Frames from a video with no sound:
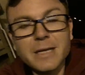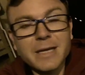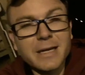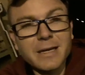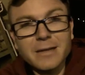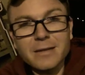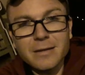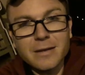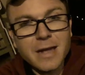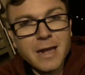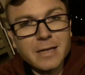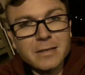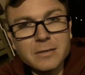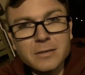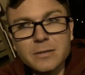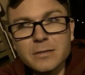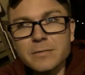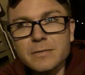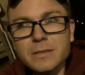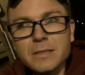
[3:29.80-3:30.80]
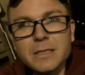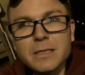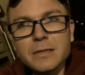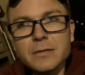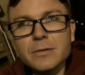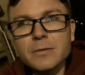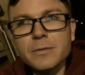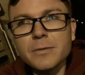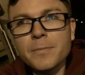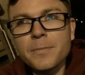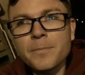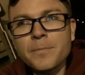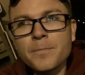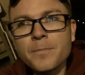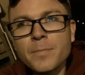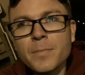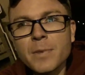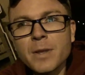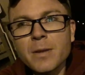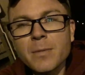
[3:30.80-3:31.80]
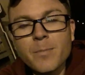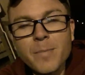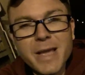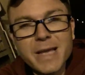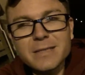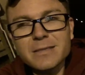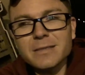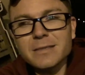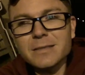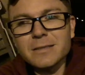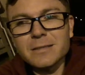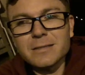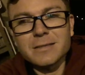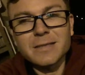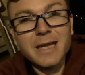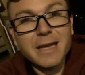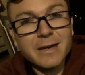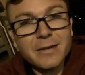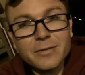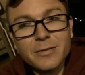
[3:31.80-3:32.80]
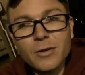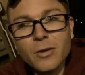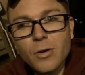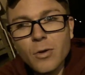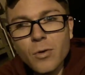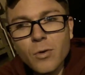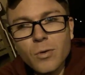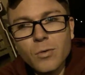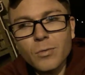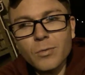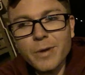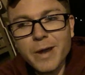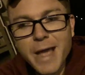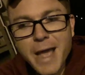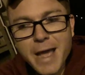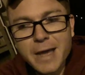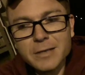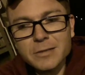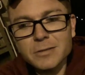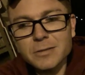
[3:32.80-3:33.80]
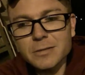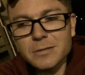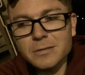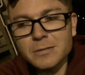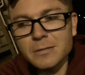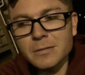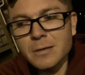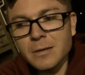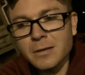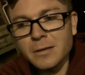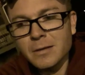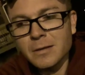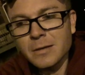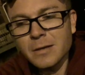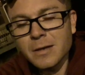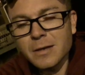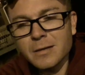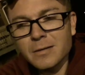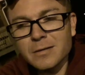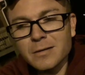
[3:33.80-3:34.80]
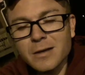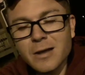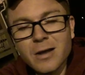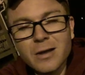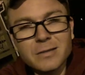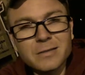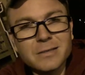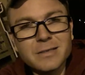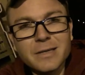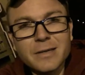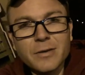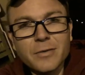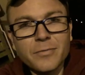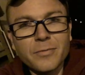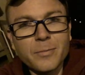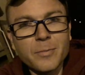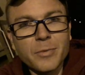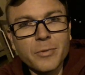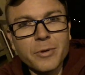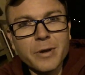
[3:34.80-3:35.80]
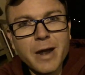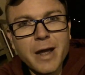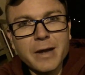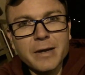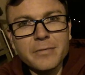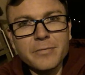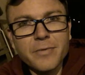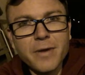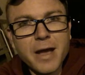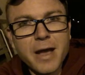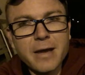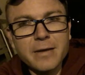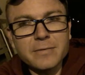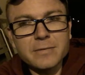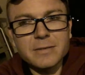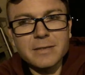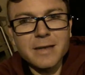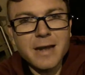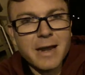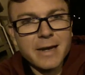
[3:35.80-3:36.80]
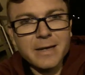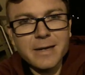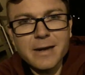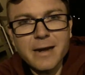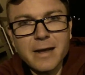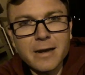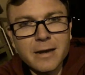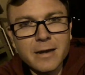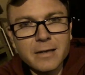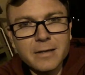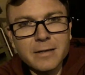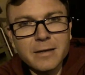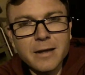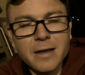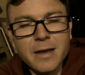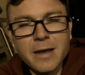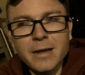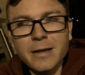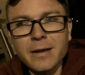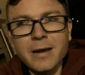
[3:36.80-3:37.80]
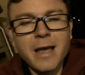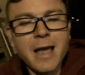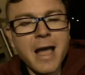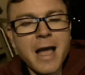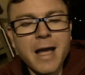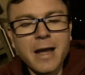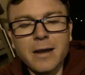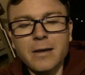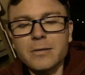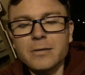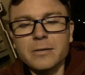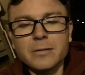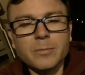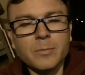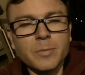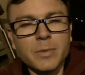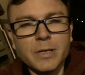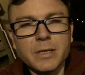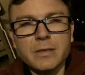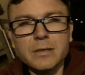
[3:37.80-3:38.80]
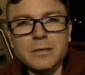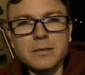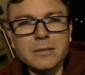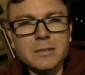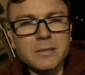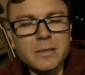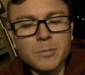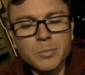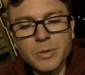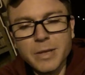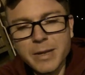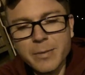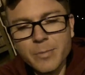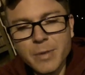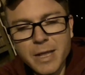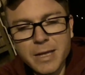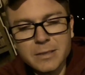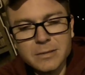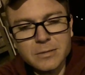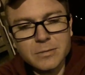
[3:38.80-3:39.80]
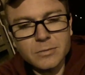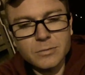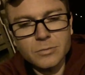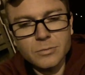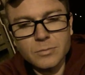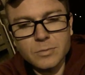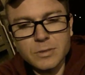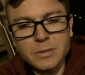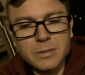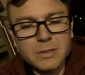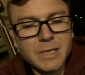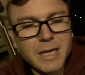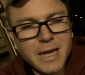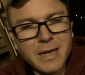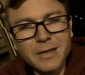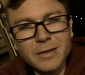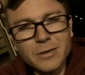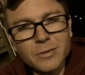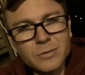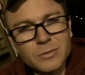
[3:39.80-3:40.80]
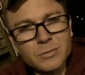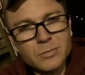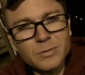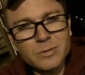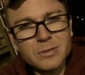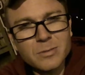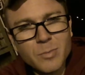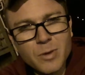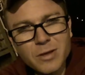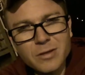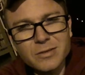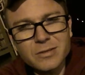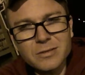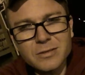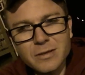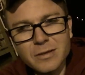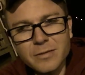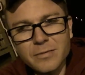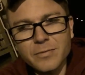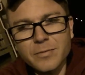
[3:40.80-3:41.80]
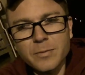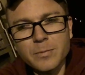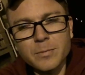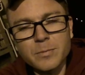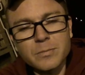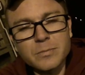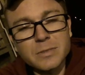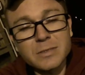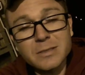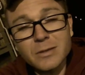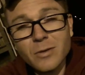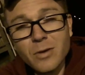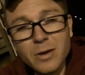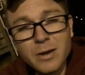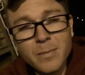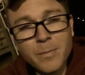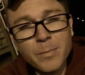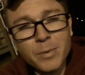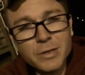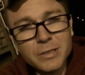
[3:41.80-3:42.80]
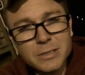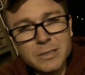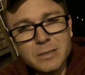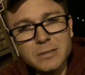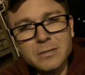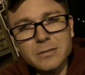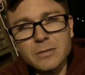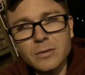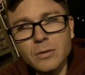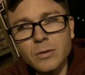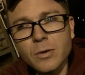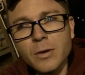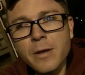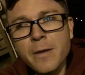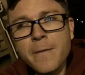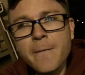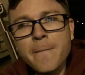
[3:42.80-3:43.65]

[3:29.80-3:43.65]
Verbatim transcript: again, not as good of a deal. Macy's Kenneth Cole reaction on sale from 3.95 to 99.99 couldn't beat it. Just a plain black suit, which kind of goes with some other stuff. I'm still on a budget, so